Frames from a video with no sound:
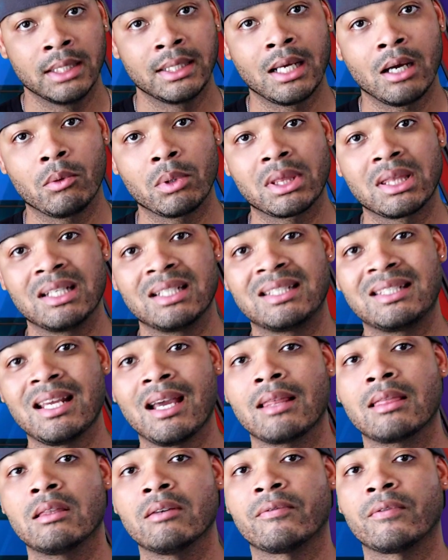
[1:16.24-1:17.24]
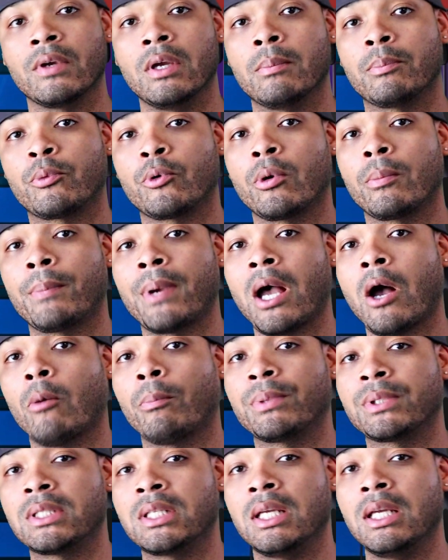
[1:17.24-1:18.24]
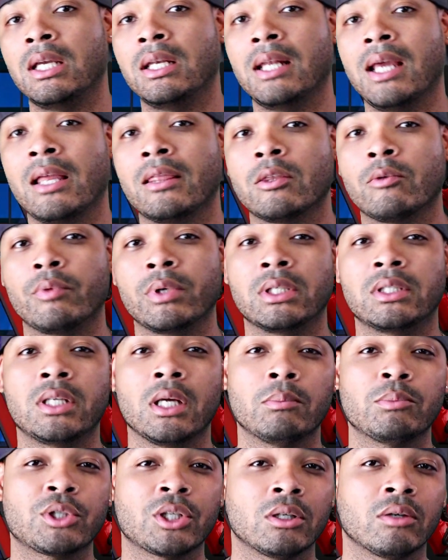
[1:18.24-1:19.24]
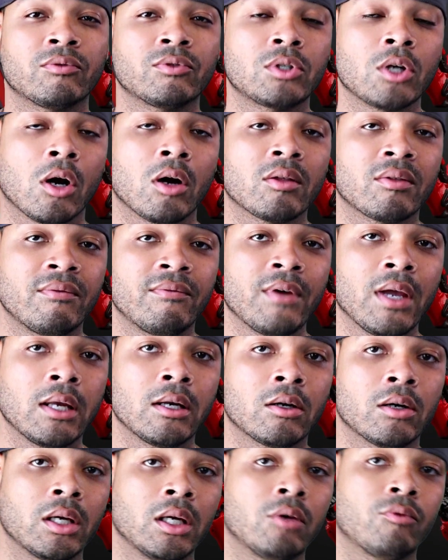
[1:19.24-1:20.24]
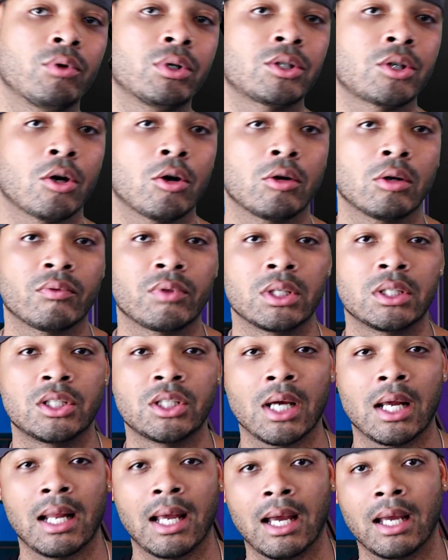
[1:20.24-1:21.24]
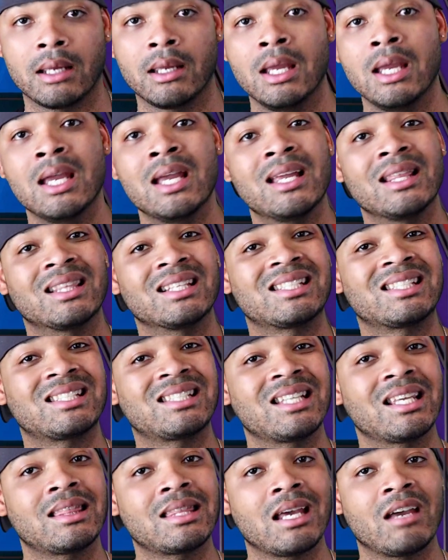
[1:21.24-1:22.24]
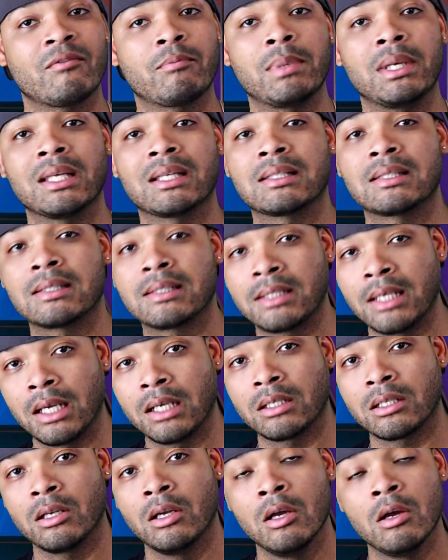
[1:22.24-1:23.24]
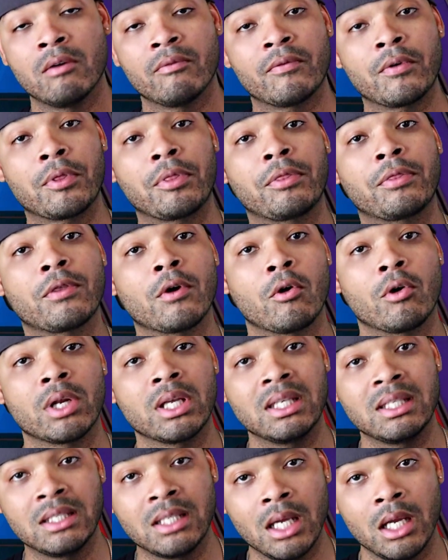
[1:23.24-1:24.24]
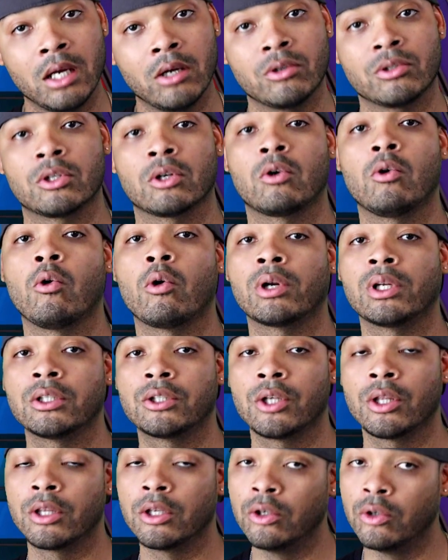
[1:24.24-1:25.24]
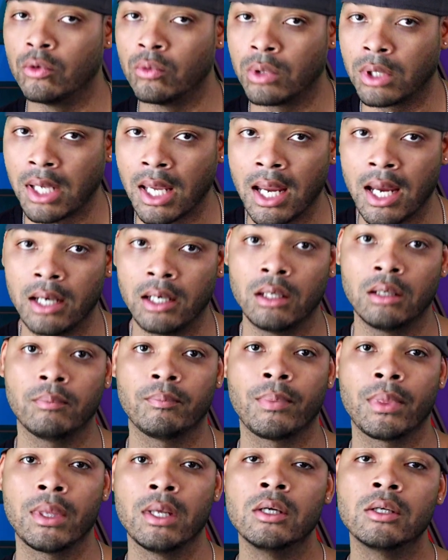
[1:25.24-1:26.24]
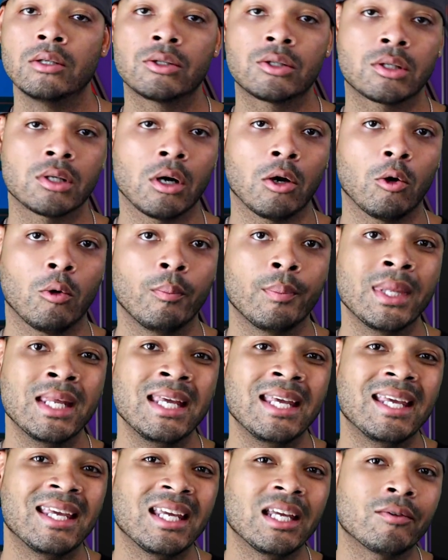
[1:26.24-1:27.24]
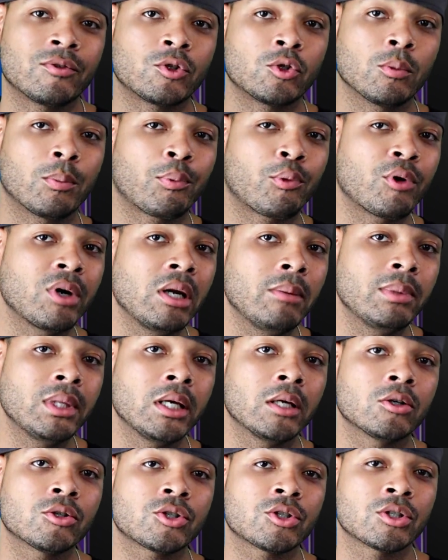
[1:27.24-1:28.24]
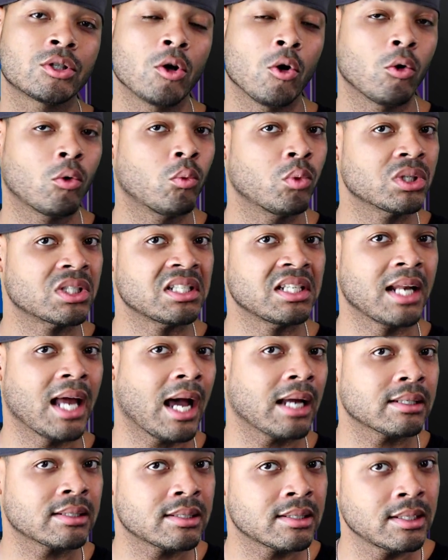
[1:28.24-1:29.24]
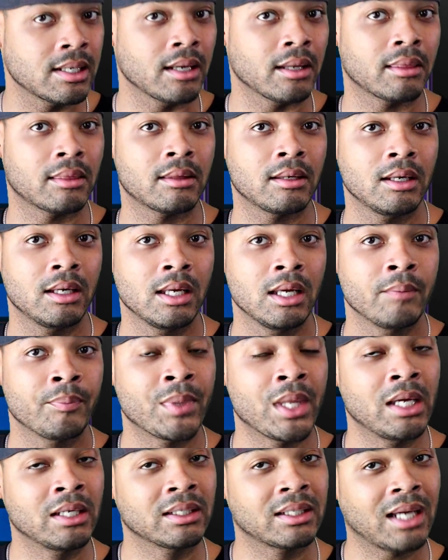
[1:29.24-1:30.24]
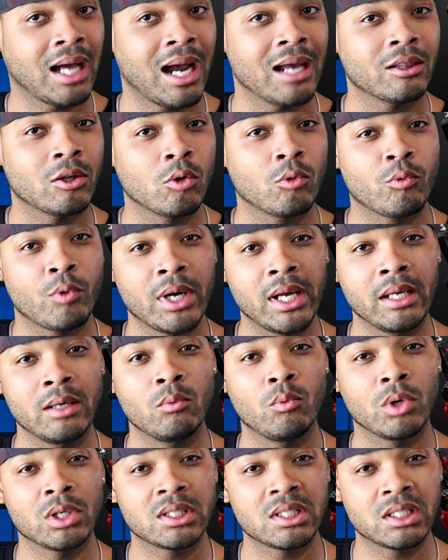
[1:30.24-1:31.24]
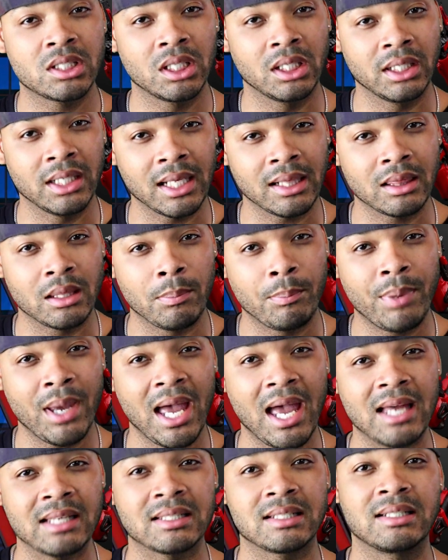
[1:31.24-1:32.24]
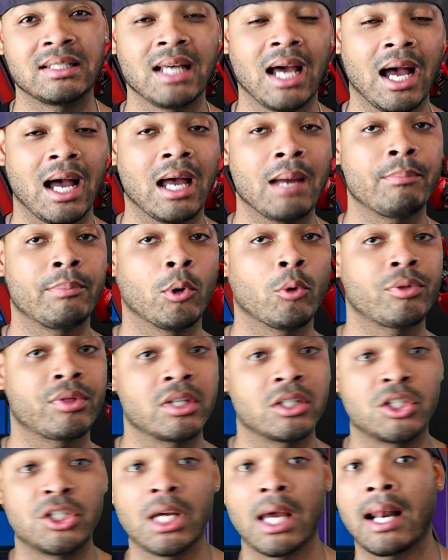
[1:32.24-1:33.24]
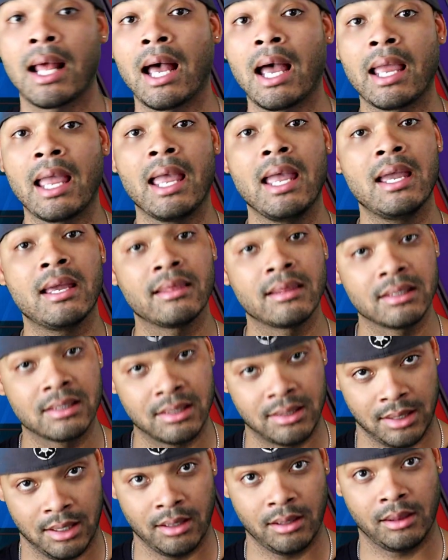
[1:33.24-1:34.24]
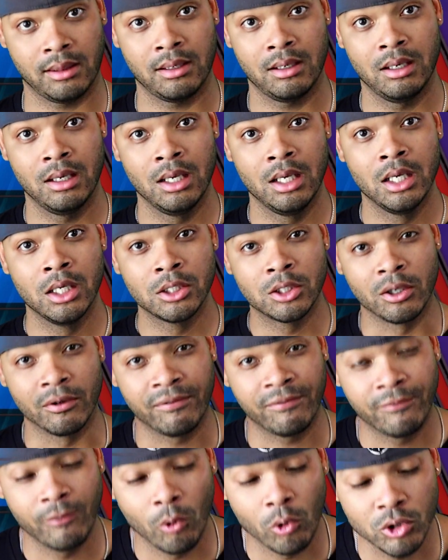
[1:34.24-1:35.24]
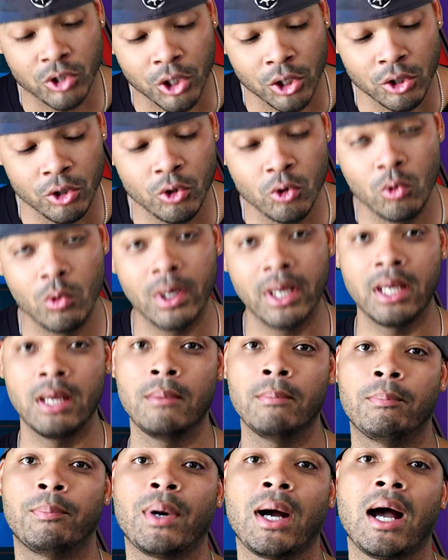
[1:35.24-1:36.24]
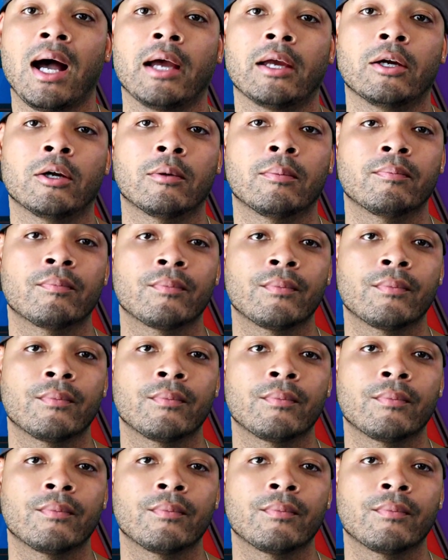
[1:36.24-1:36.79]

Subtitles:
Now, with the death of Emperor Palpatine and the redemption of Darth Vader in Return of the Jedi, the Sith have been extinct for 30 years, according to the new canon. So, if Supreme Leader Snoke was not Sith, and Kylo Ren wants to let the past die, both the Jedi and the Sith, to forge a new empire,